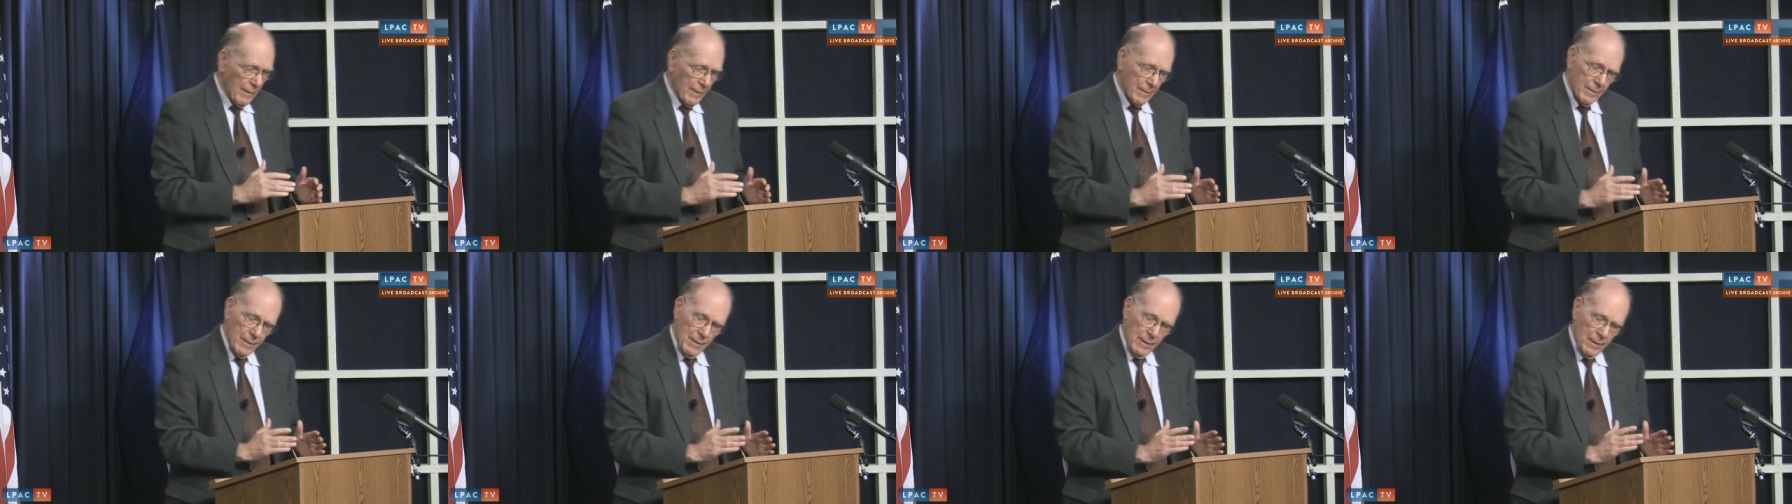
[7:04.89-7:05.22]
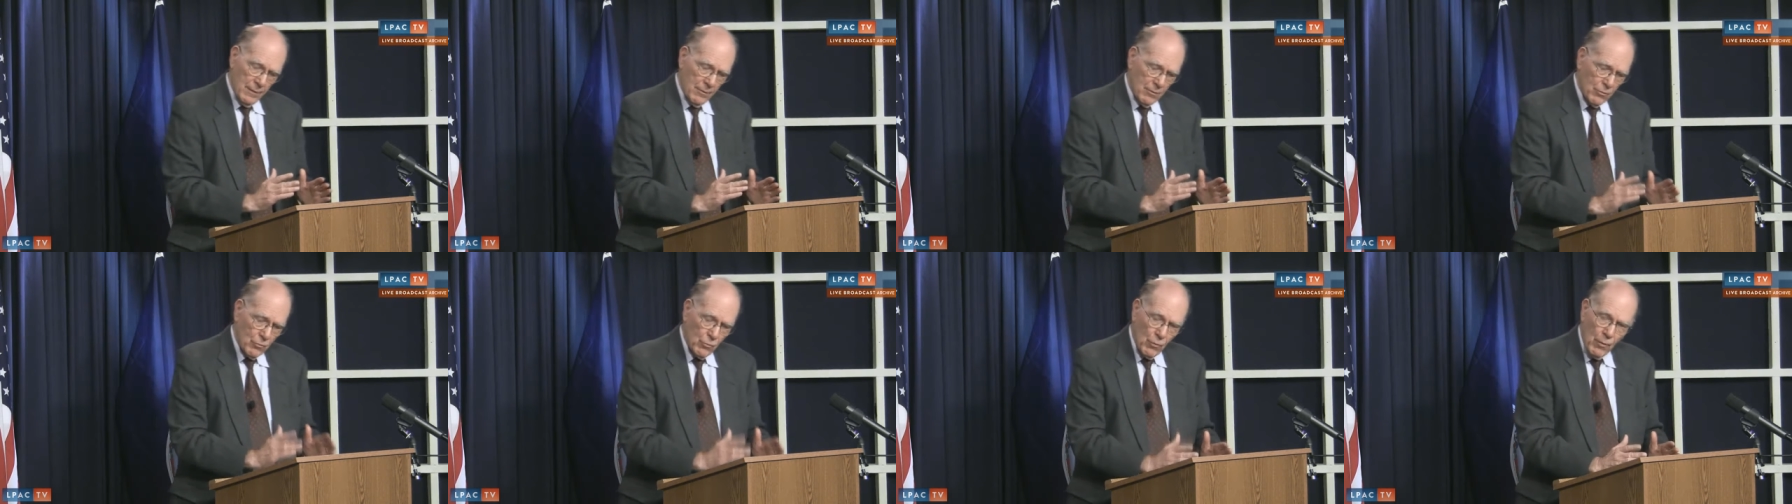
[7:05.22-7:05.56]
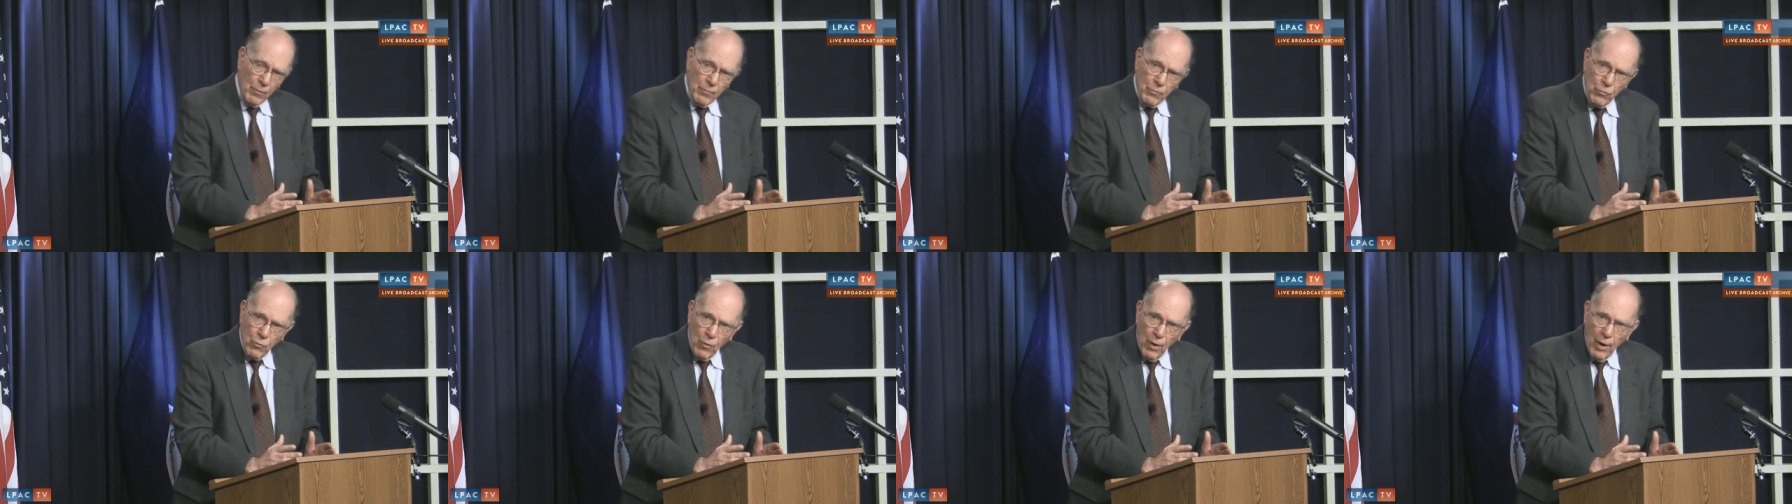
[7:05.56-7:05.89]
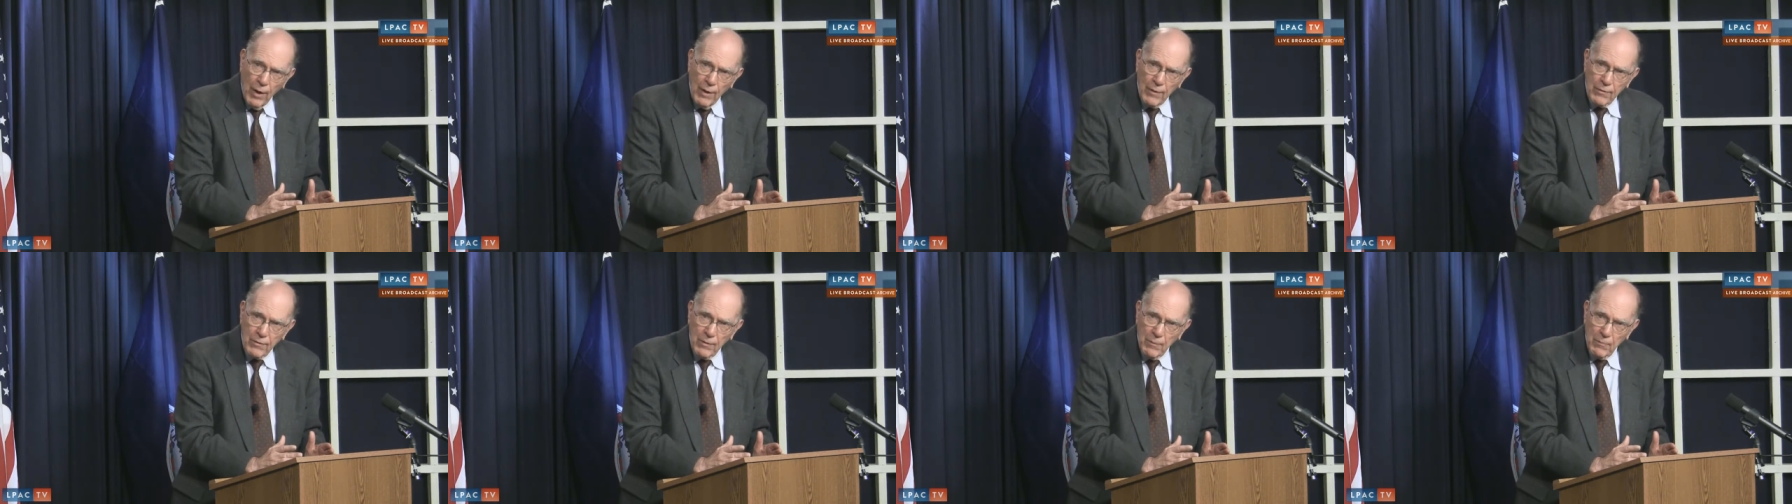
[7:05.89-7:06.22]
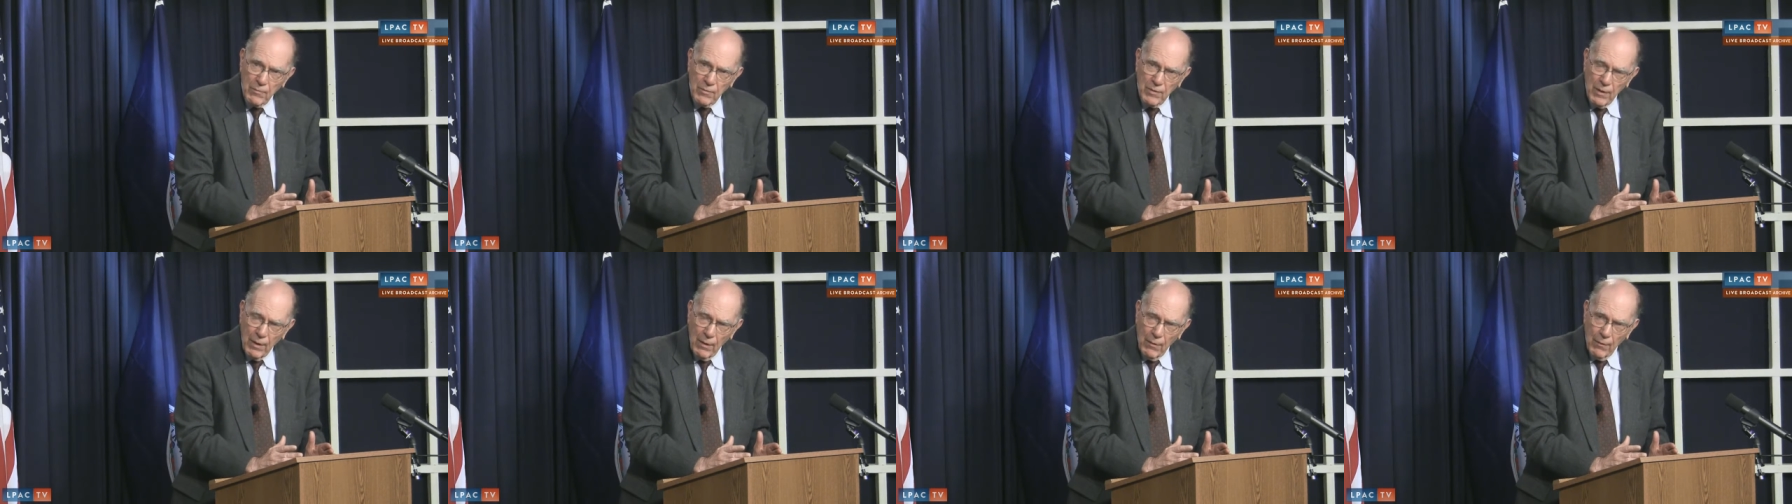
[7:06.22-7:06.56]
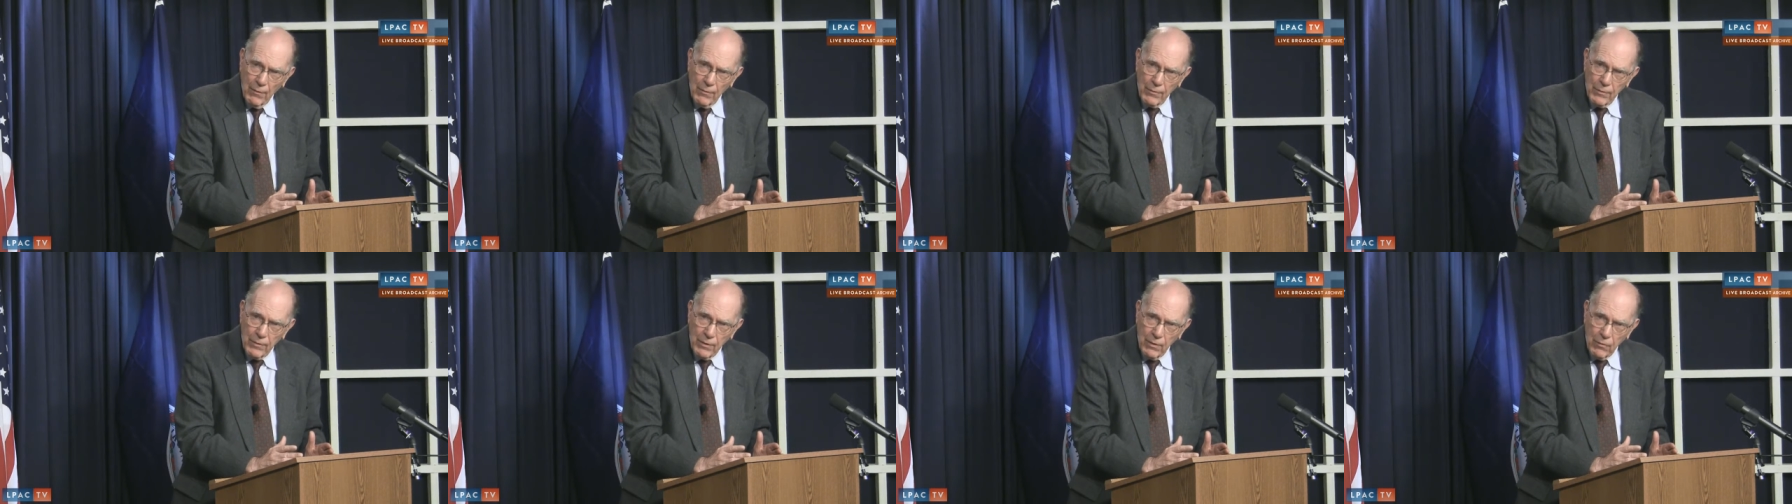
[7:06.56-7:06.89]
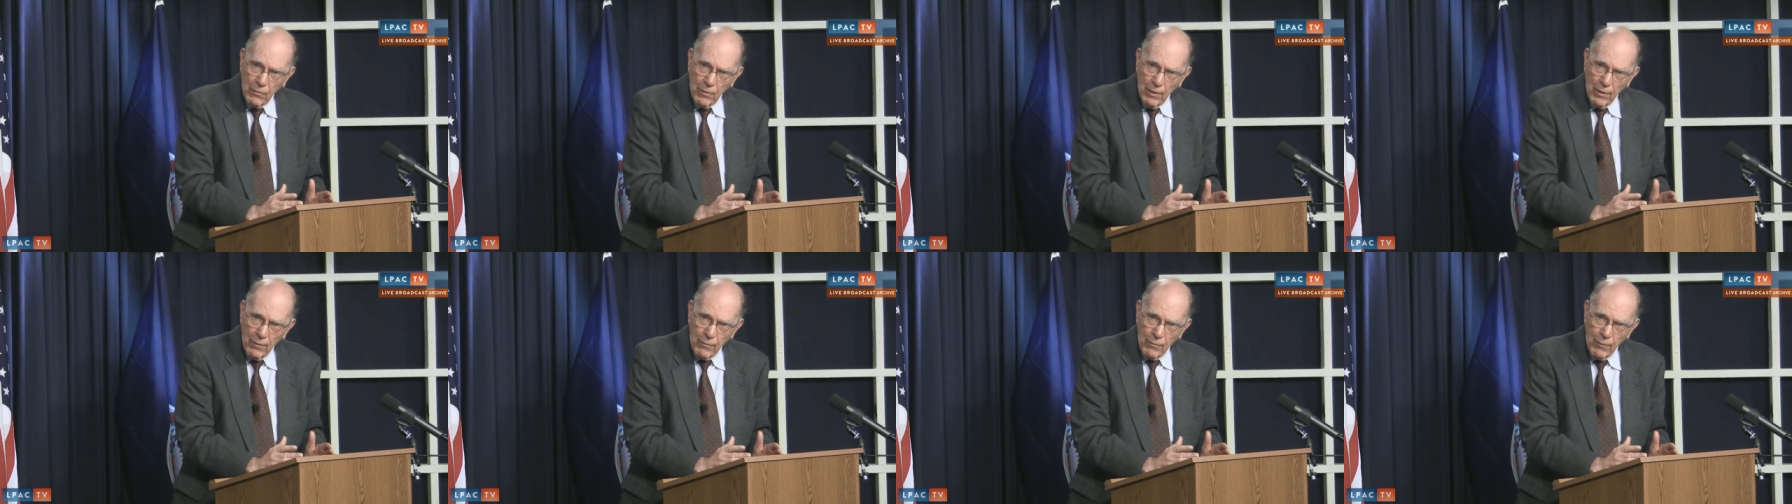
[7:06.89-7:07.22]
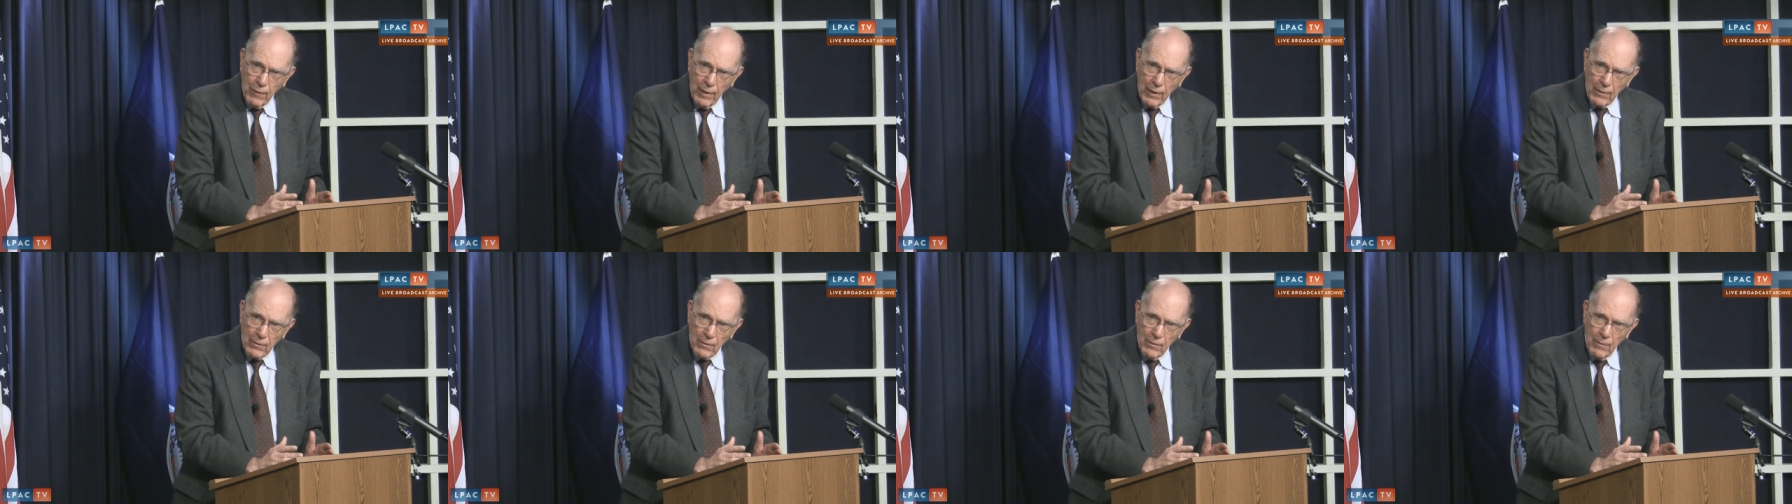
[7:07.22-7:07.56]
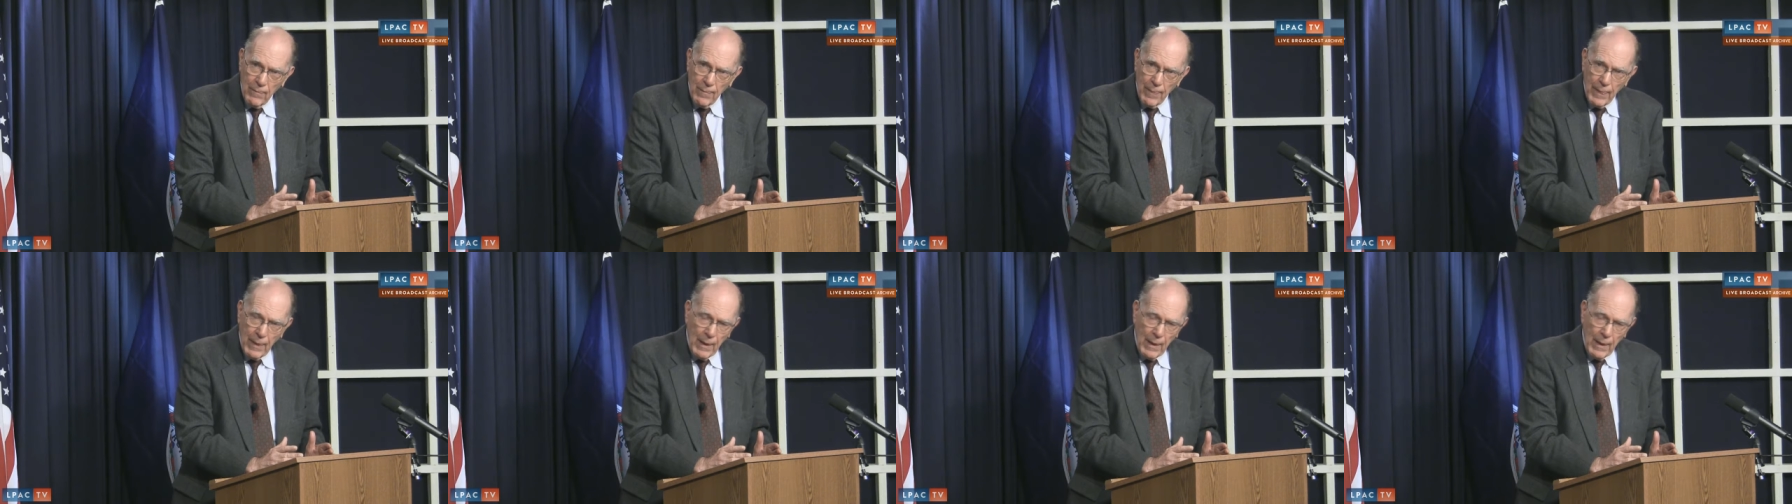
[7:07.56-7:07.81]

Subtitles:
the drugs themselves, the drug factor,